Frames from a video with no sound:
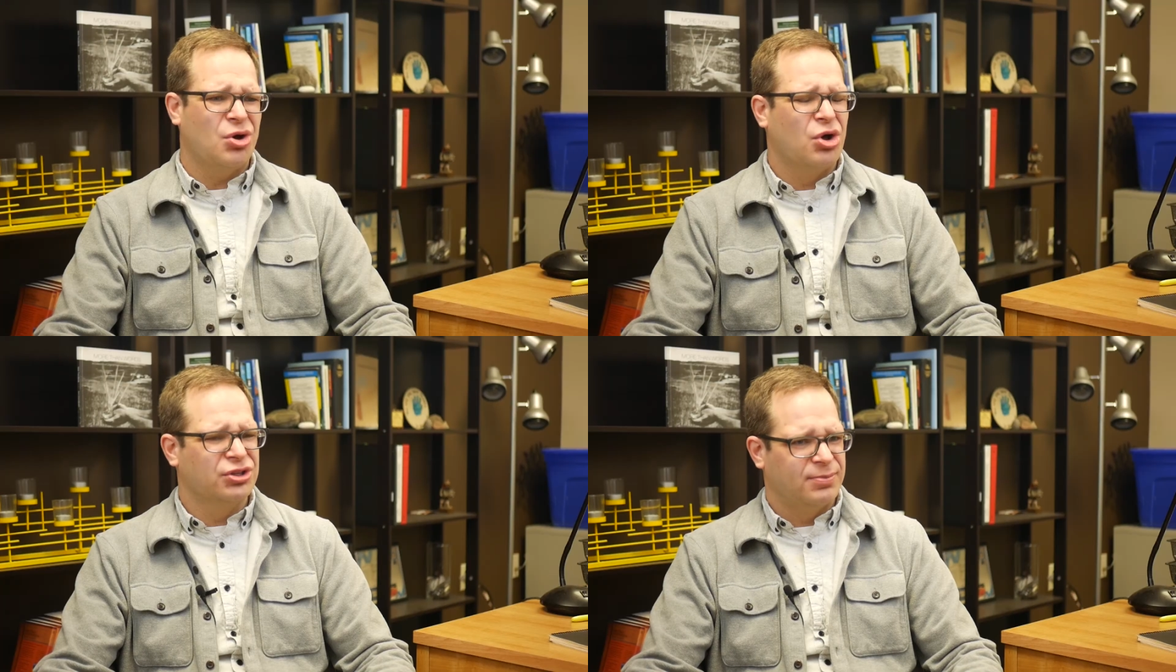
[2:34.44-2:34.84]

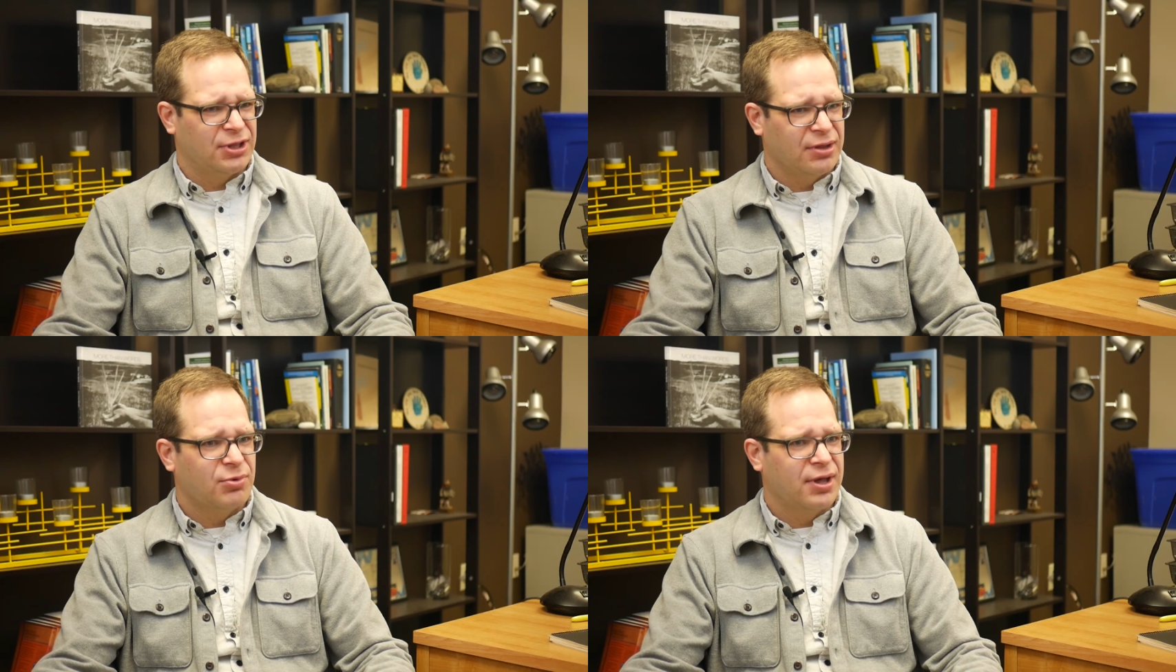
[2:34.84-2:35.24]

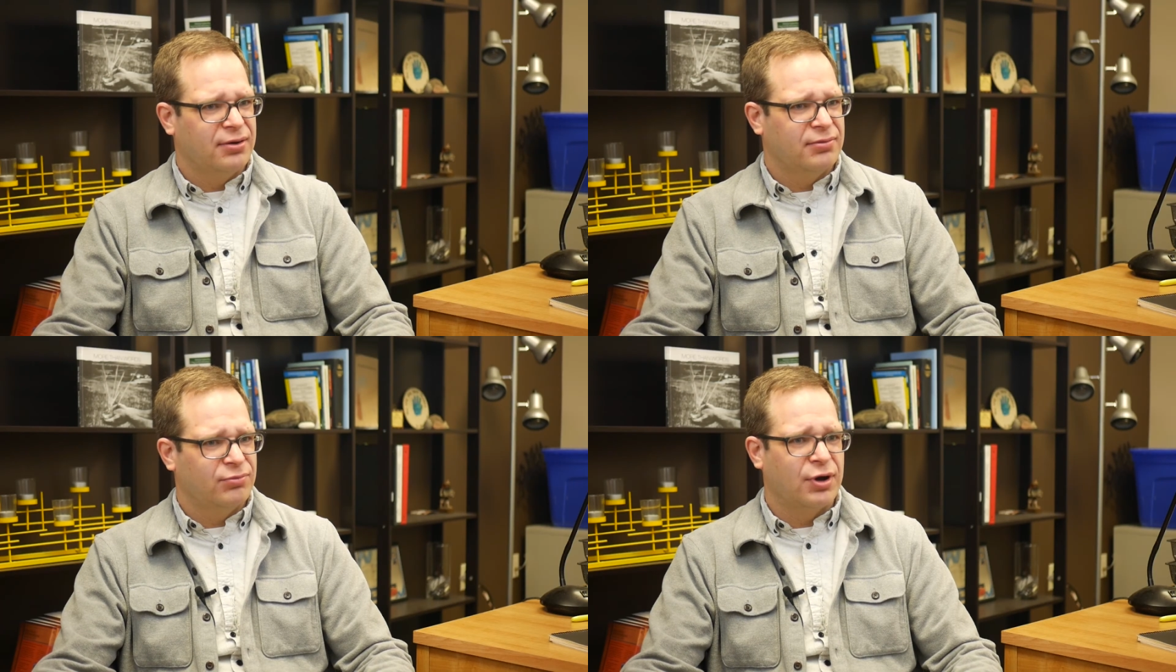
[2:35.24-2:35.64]
ultimately
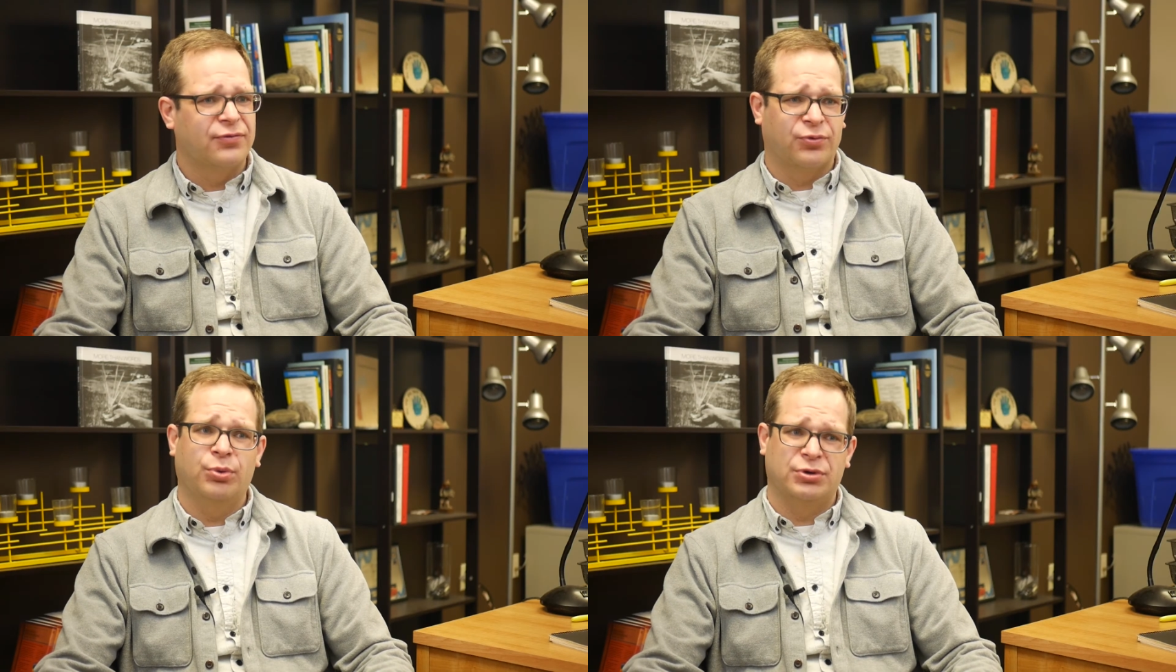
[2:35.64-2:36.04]

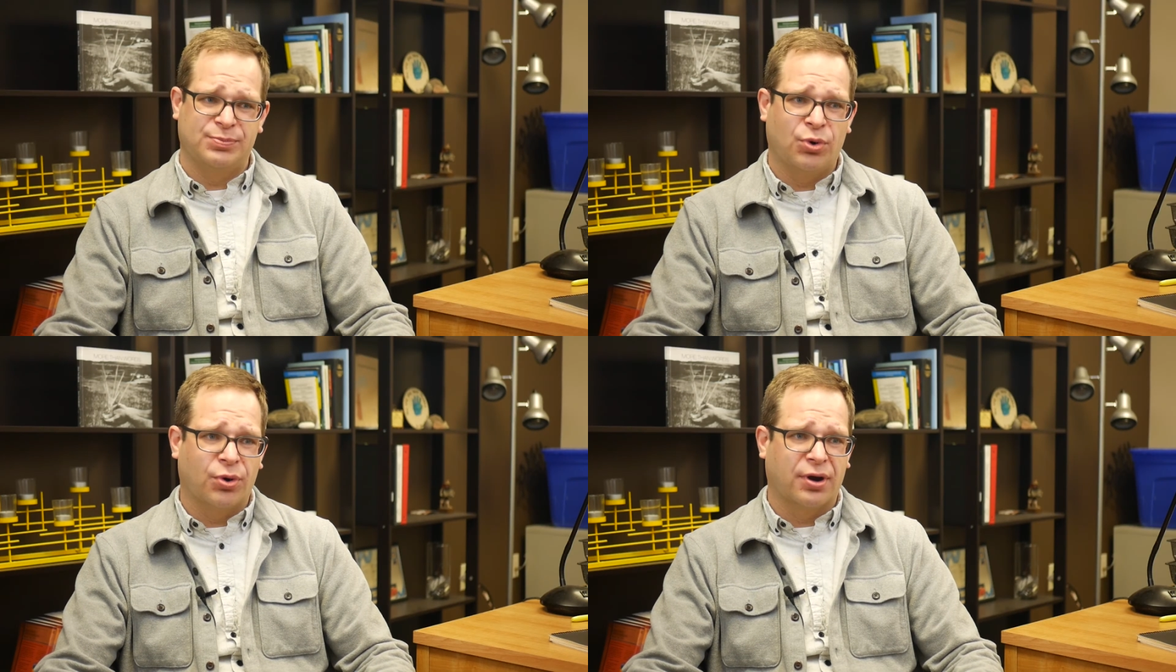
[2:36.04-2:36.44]
what fruit was
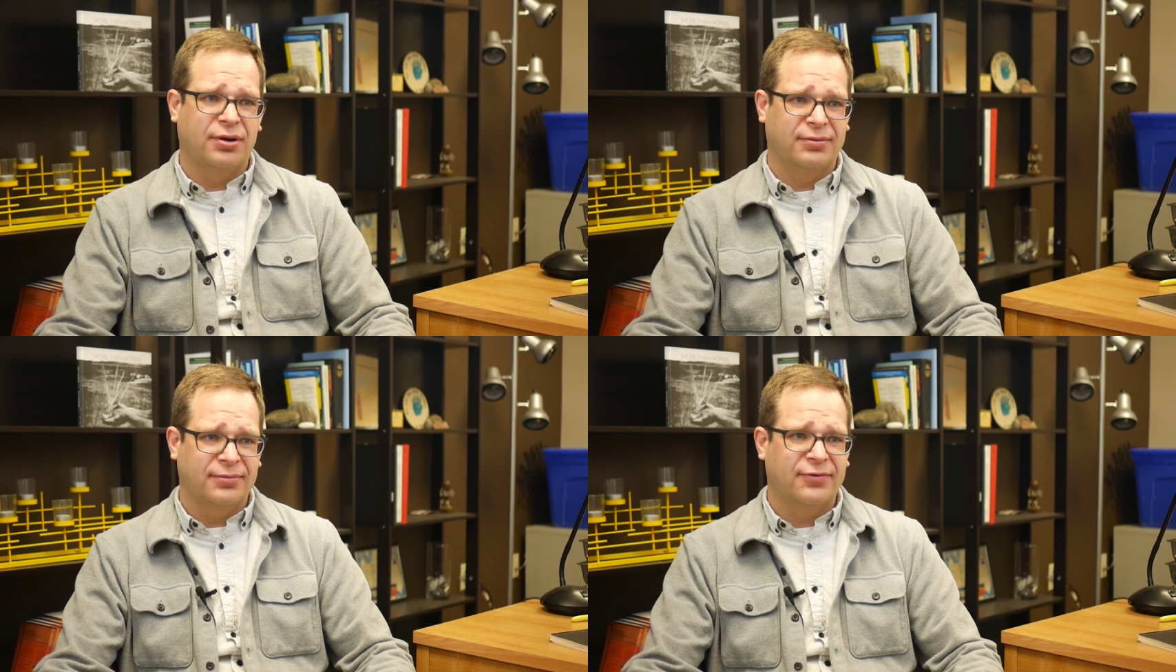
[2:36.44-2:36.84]
born
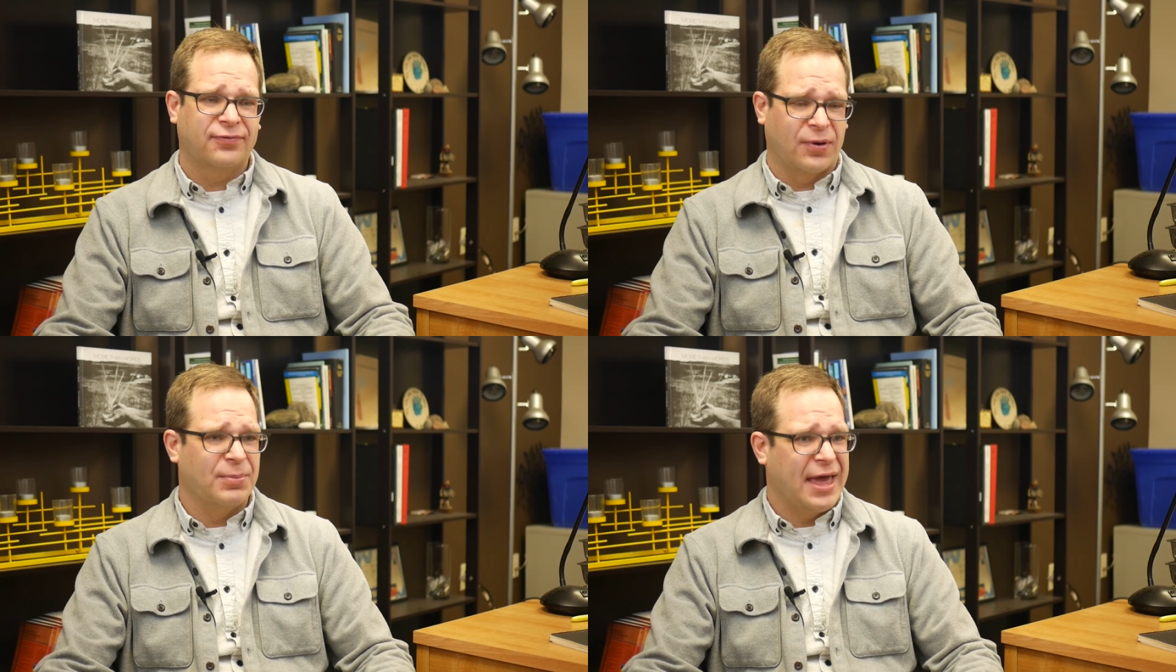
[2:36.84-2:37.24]

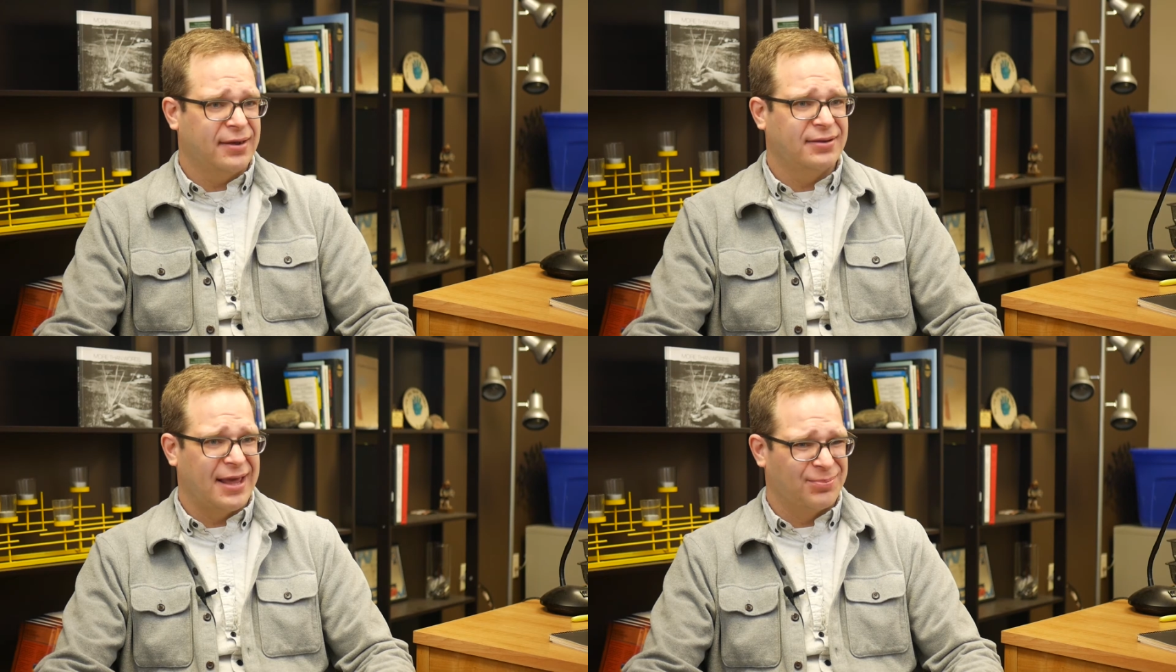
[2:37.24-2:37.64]
from
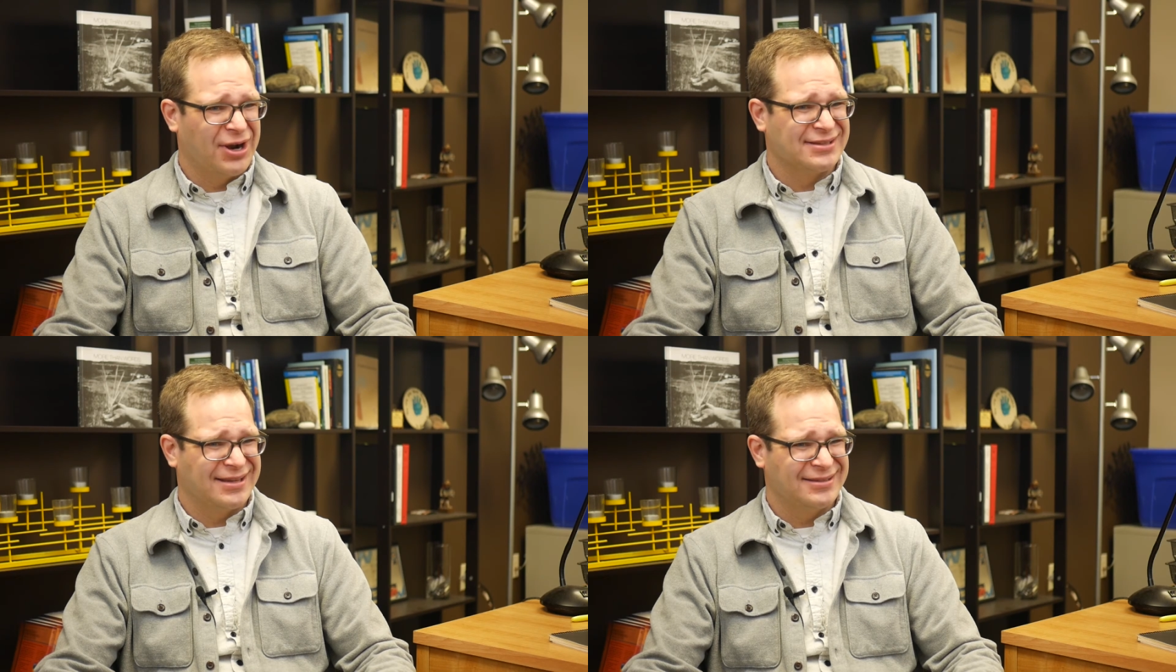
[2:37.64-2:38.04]
that
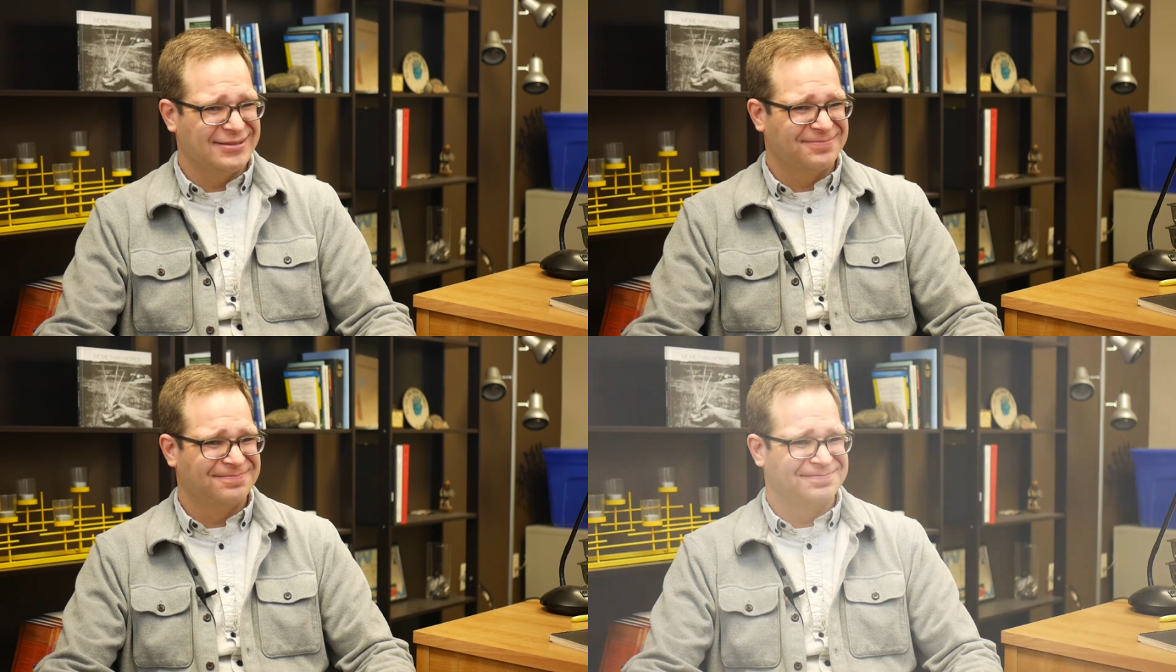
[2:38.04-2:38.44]
process.